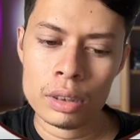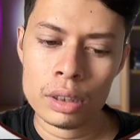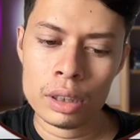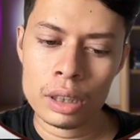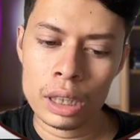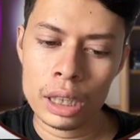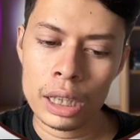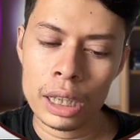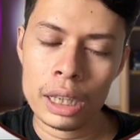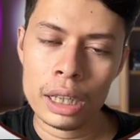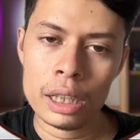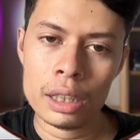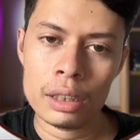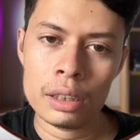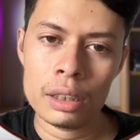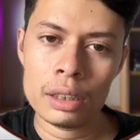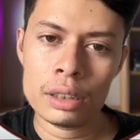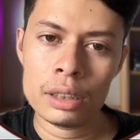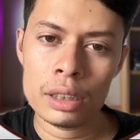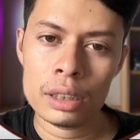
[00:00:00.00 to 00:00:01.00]

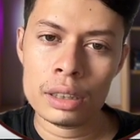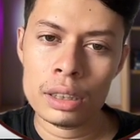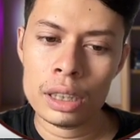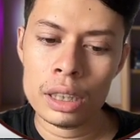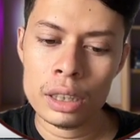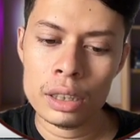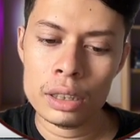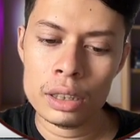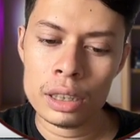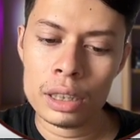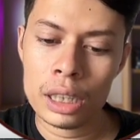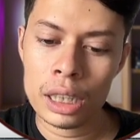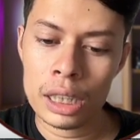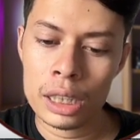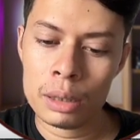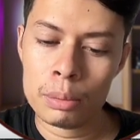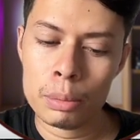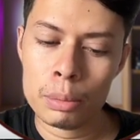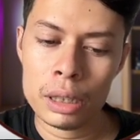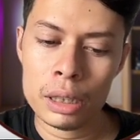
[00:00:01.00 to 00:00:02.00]
and this is the
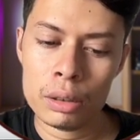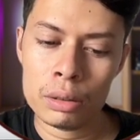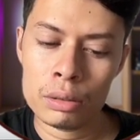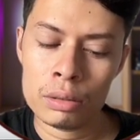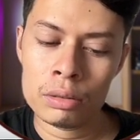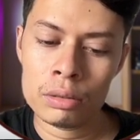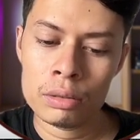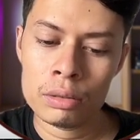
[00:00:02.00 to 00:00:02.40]
return value,